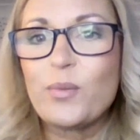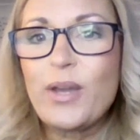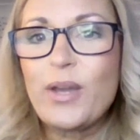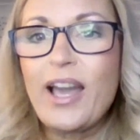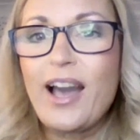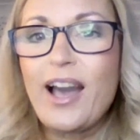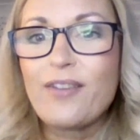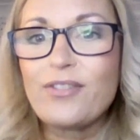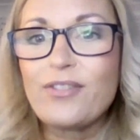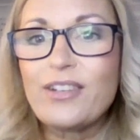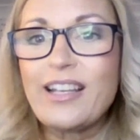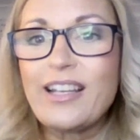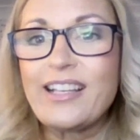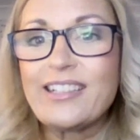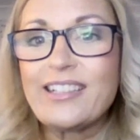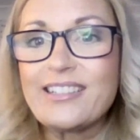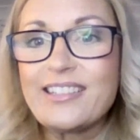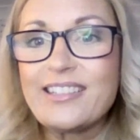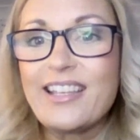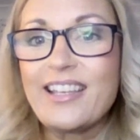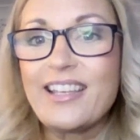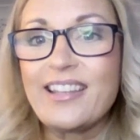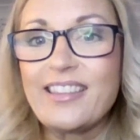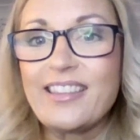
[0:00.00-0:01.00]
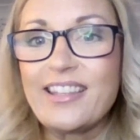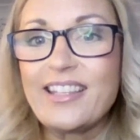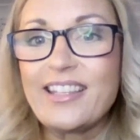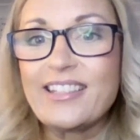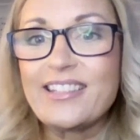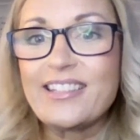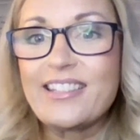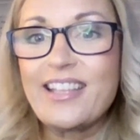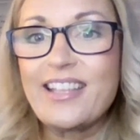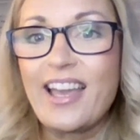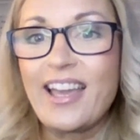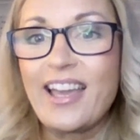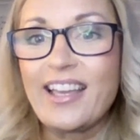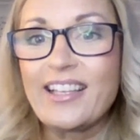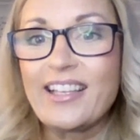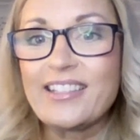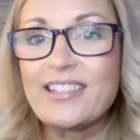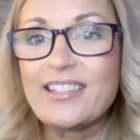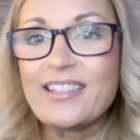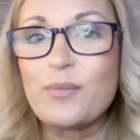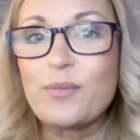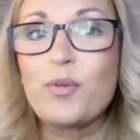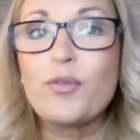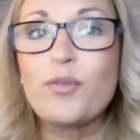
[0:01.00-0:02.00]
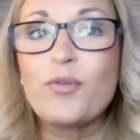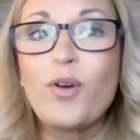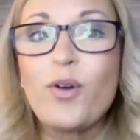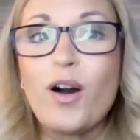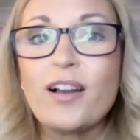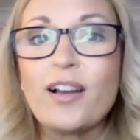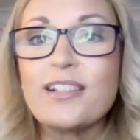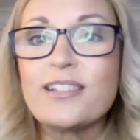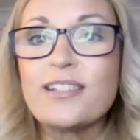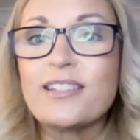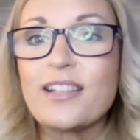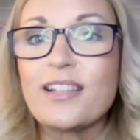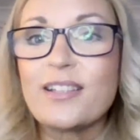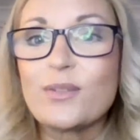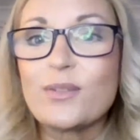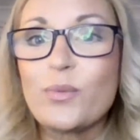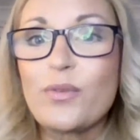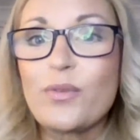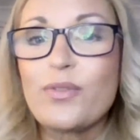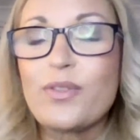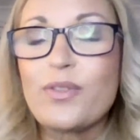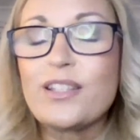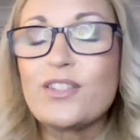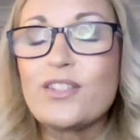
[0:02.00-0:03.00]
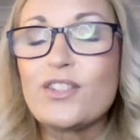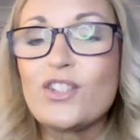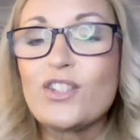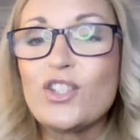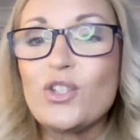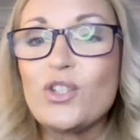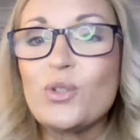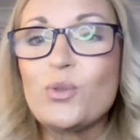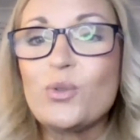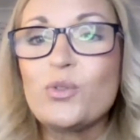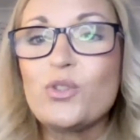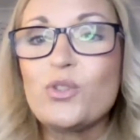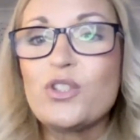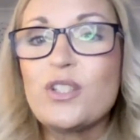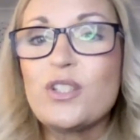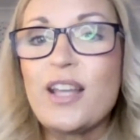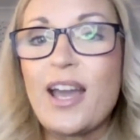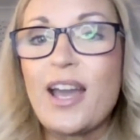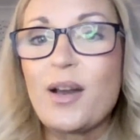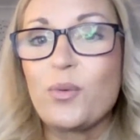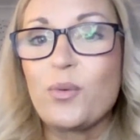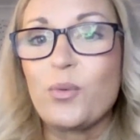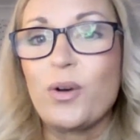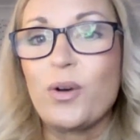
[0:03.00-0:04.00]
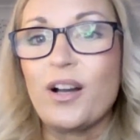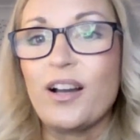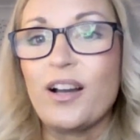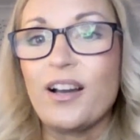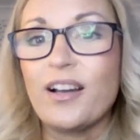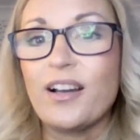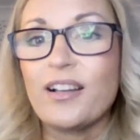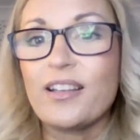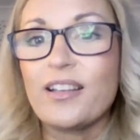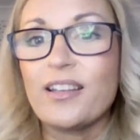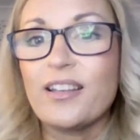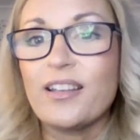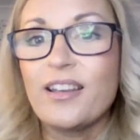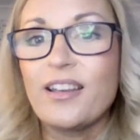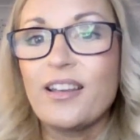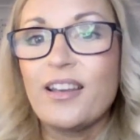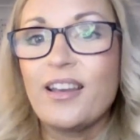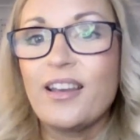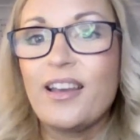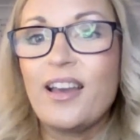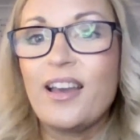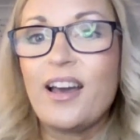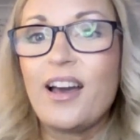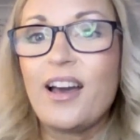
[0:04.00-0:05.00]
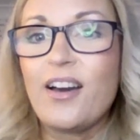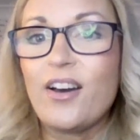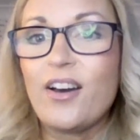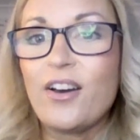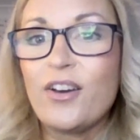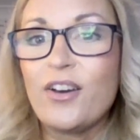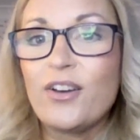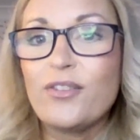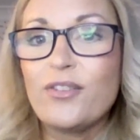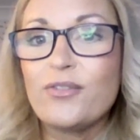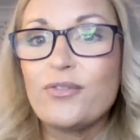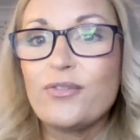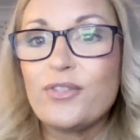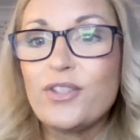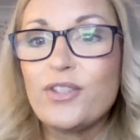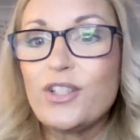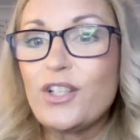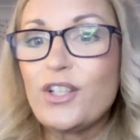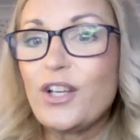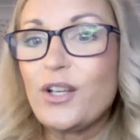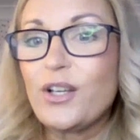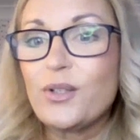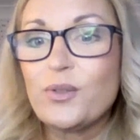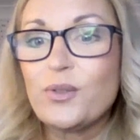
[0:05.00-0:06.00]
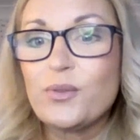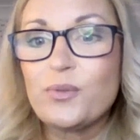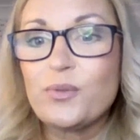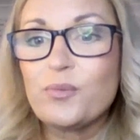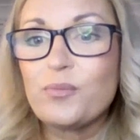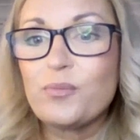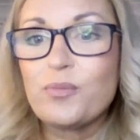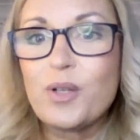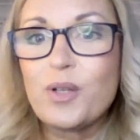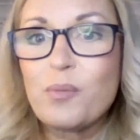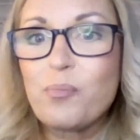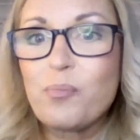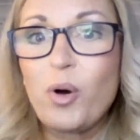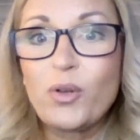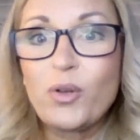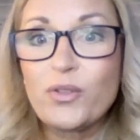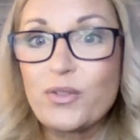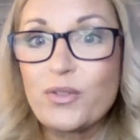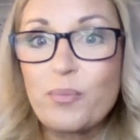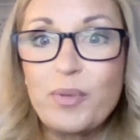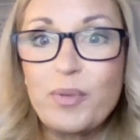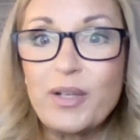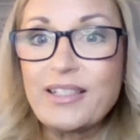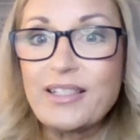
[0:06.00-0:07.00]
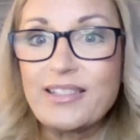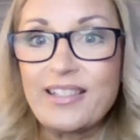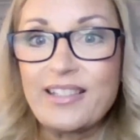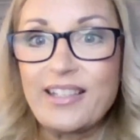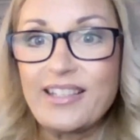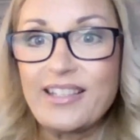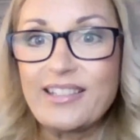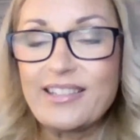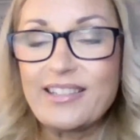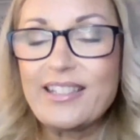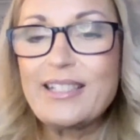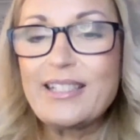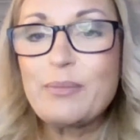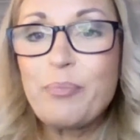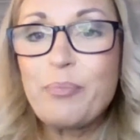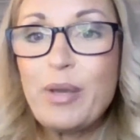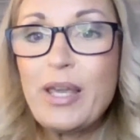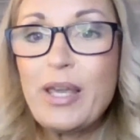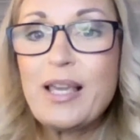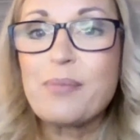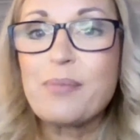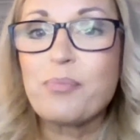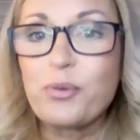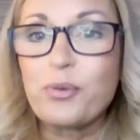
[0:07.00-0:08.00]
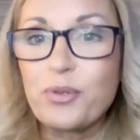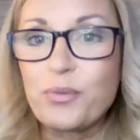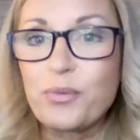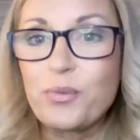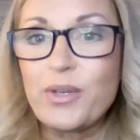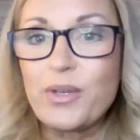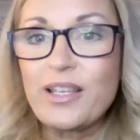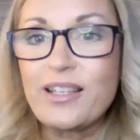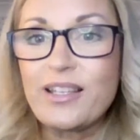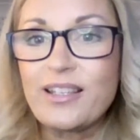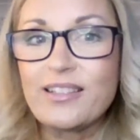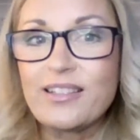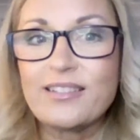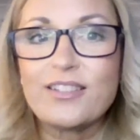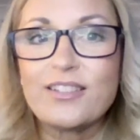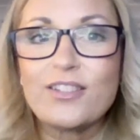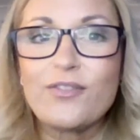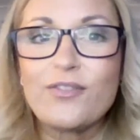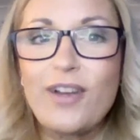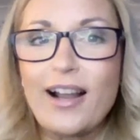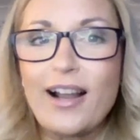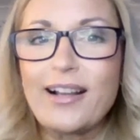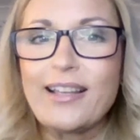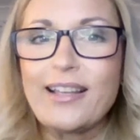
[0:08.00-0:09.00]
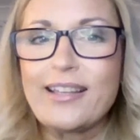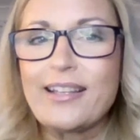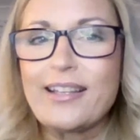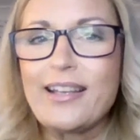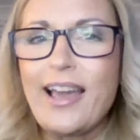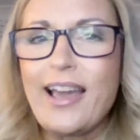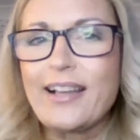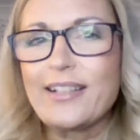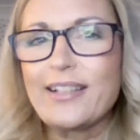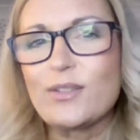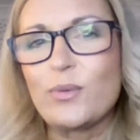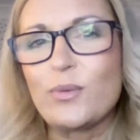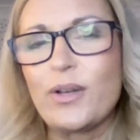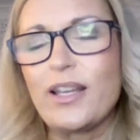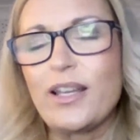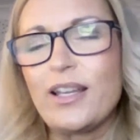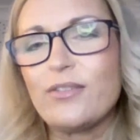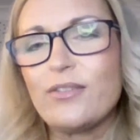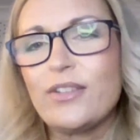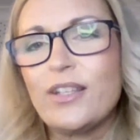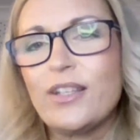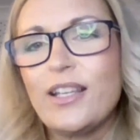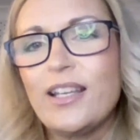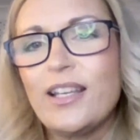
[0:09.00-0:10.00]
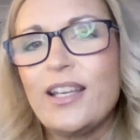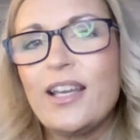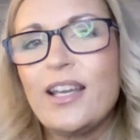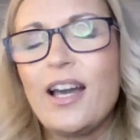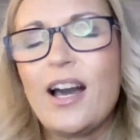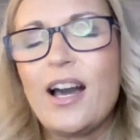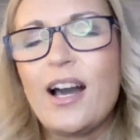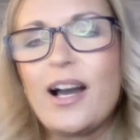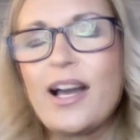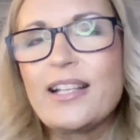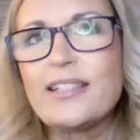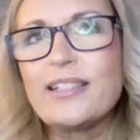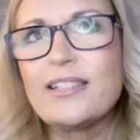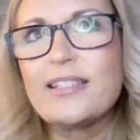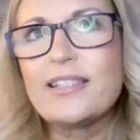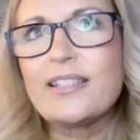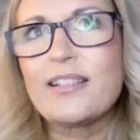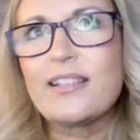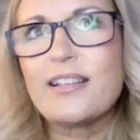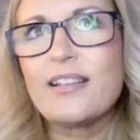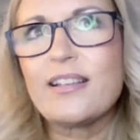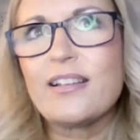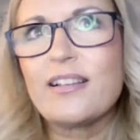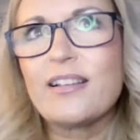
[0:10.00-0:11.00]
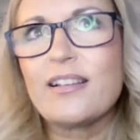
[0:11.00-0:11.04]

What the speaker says: that we have LinkedIn these days that provides us with this huge network of, possibilities, these people that we can directly connect with. And